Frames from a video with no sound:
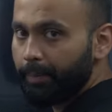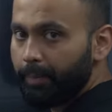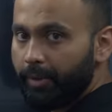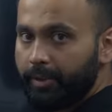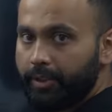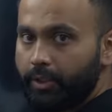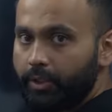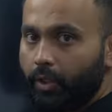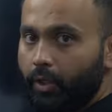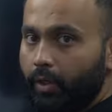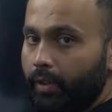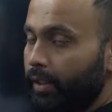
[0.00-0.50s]

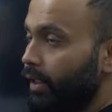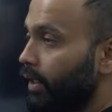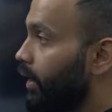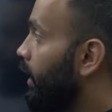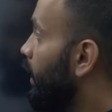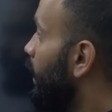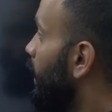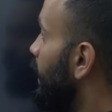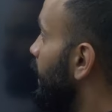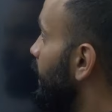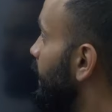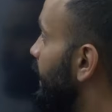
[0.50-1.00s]
depends on
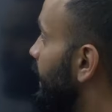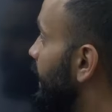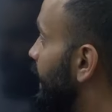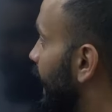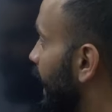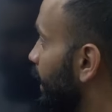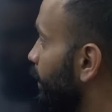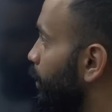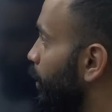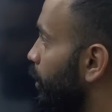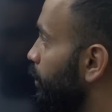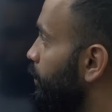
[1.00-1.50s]
the
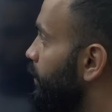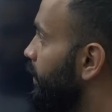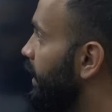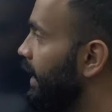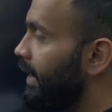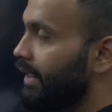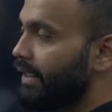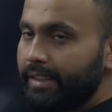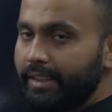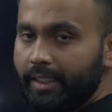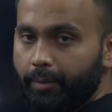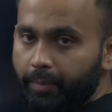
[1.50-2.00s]
type of
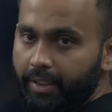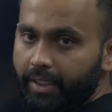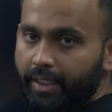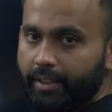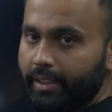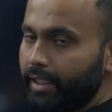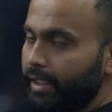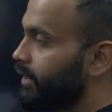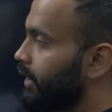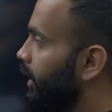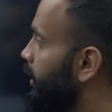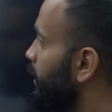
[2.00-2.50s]
the
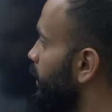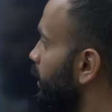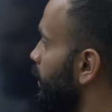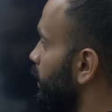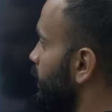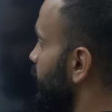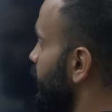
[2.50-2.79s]
semiconductor